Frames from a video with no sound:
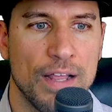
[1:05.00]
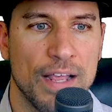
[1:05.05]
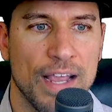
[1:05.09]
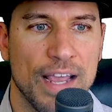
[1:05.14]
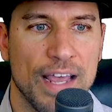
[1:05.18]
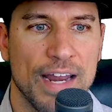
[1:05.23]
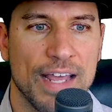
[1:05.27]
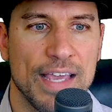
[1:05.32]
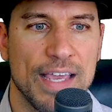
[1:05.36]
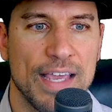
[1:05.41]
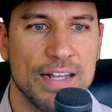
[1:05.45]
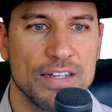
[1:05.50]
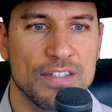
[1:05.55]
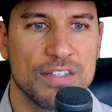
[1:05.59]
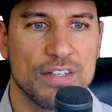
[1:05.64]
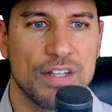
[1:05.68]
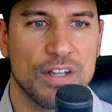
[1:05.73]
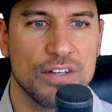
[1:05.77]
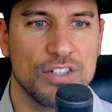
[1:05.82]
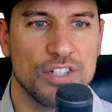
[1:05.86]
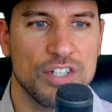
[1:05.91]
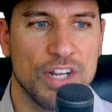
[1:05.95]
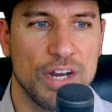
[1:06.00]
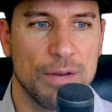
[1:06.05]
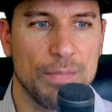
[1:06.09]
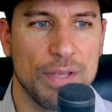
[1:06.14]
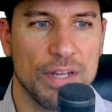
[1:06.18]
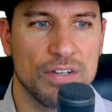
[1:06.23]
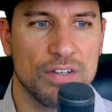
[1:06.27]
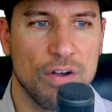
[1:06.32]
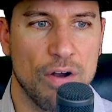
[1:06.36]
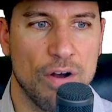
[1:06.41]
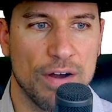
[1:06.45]
and against
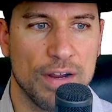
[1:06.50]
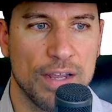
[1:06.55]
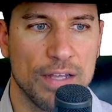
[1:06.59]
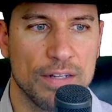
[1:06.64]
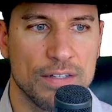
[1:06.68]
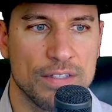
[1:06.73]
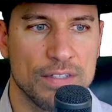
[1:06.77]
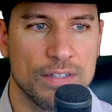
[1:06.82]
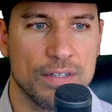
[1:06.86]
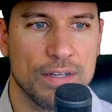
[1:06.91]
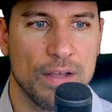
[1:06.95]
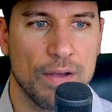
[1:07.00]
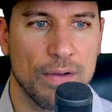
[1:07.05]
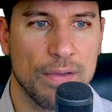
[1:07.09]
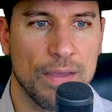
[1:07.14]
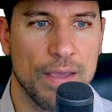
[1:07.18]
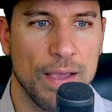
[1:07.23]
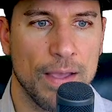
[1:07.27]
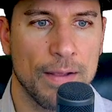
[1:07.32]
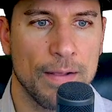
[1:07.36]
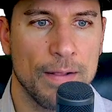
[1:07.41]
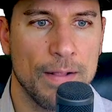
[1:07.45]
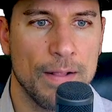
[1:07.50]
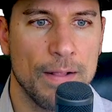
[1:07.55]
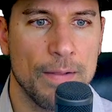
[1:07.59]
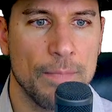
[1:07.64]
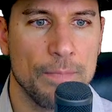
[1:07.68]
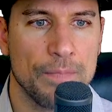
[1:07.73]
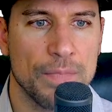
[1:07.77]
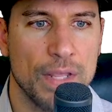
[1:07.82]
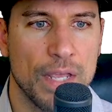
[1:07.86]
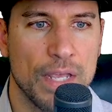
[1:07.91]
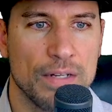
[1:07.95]
legitimate targets. Okay,
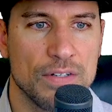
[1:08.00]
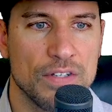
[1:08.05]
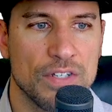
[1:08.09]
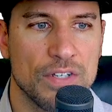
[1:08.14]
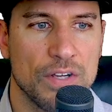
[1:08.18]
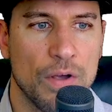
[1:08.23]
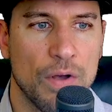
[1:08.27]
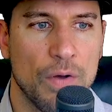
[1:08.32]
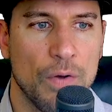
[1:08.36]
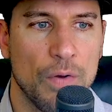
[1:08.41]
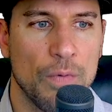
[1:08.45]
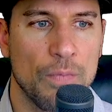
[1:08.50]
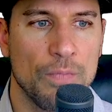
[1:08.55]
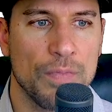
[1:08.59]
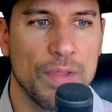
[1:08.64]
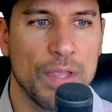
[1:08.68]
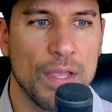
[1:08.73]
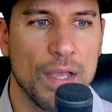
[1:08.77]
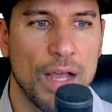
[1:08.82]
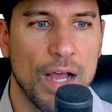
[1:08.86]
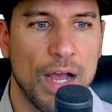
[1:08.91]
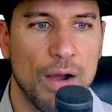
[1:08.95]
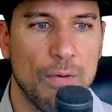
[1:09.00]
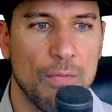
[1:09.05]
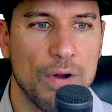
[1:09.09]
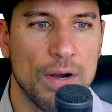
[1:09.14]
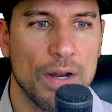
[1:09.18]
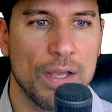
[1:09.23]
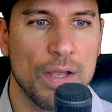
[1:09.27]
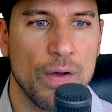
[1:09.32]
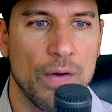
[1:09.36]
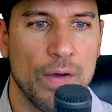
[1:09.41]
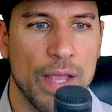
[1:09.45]
and so I
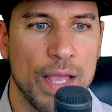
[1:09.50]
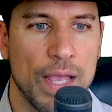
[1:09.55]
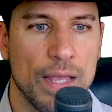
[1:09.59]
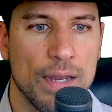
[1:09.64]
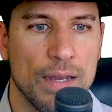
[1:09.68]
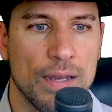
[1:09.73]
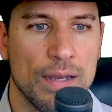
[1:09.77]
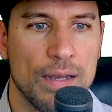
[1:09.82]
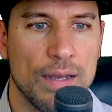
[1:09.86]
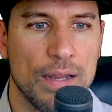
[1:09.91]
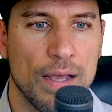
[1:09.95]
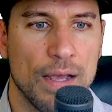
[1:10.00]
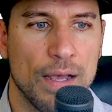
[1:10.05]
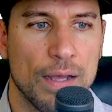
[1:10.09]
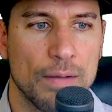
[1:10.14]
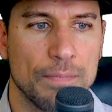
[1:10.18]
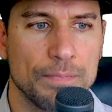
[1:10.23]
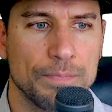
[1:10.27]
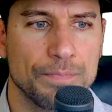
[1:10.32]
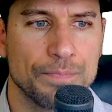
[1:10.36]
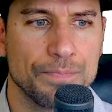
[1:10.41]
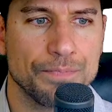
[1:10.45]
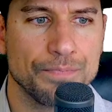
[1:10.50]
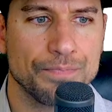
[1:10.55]
want to go ahead and